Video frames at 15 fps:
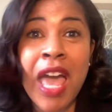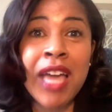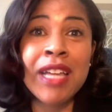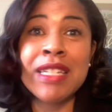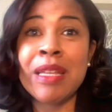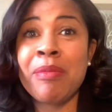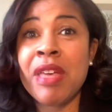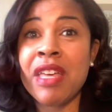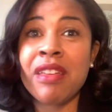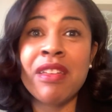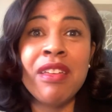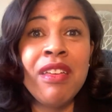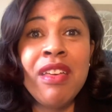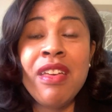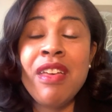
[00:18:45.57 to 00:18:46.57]
Academic
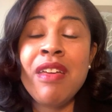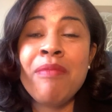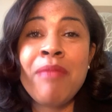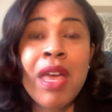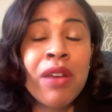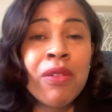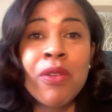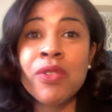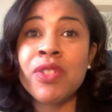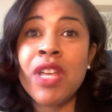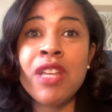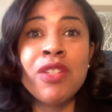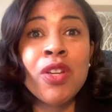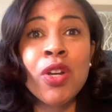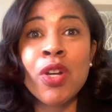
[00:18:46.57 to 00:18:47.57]
medical
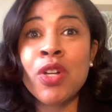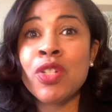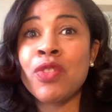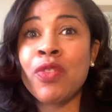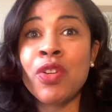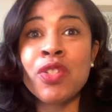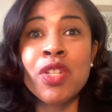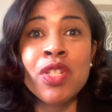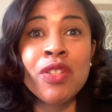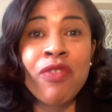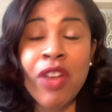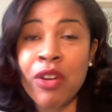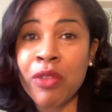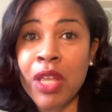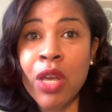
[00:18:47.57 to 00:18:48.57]
centers versus
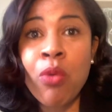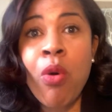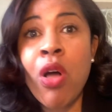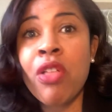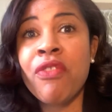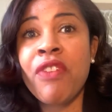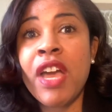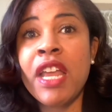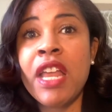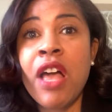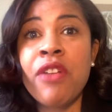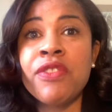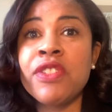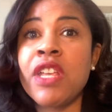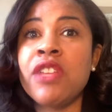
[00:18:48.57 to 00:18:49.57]
federally qualified
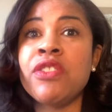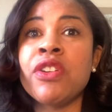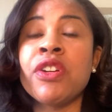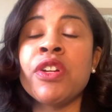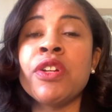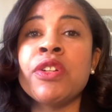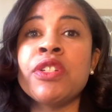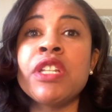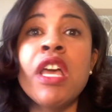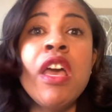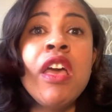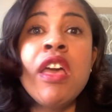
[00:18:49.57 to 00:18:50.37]
health centers.